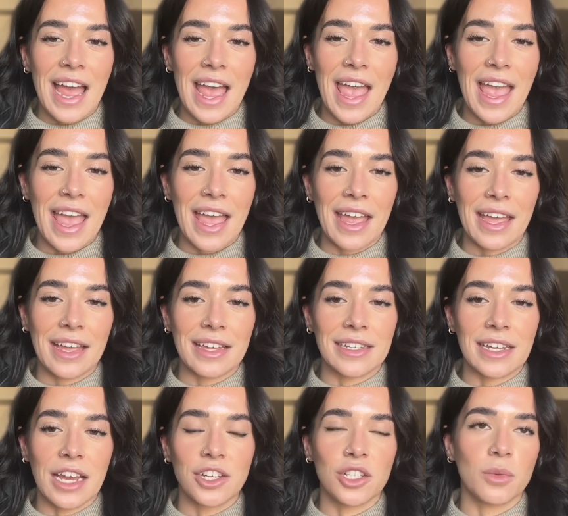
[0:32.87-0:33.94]
And
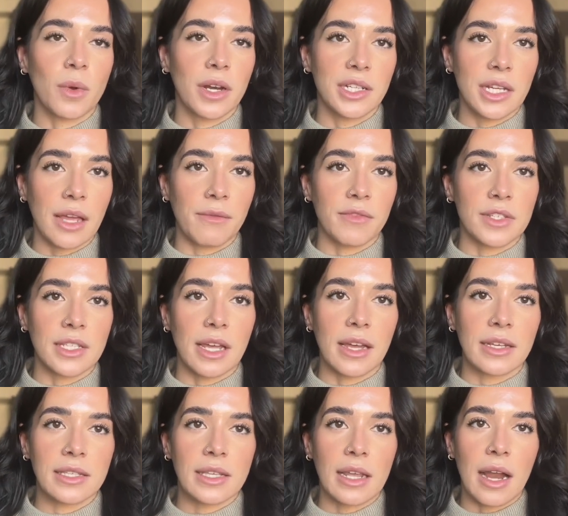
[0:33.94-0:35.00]
I just wanted to
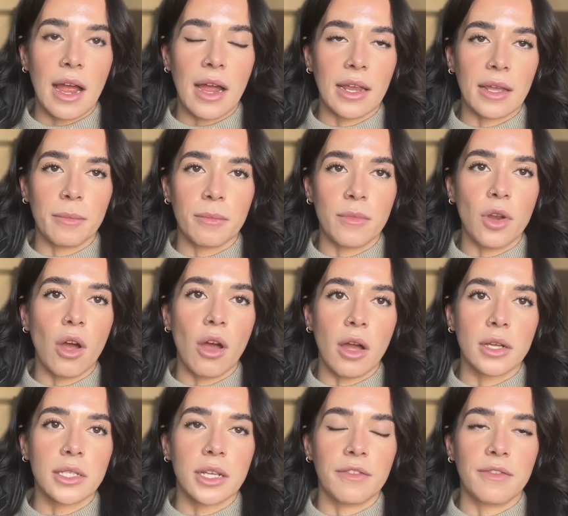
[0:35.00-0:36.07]
emphasize that I am
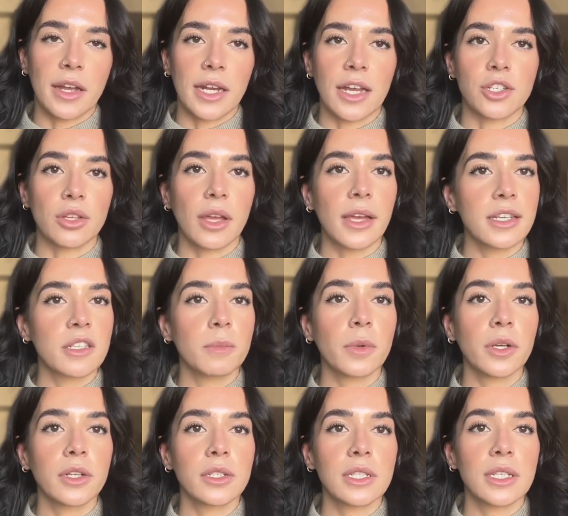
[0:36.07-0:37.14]
not a financial
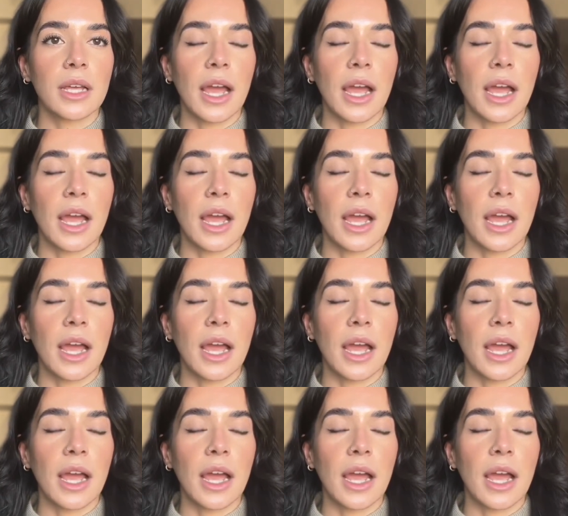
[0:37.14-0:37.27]
expert.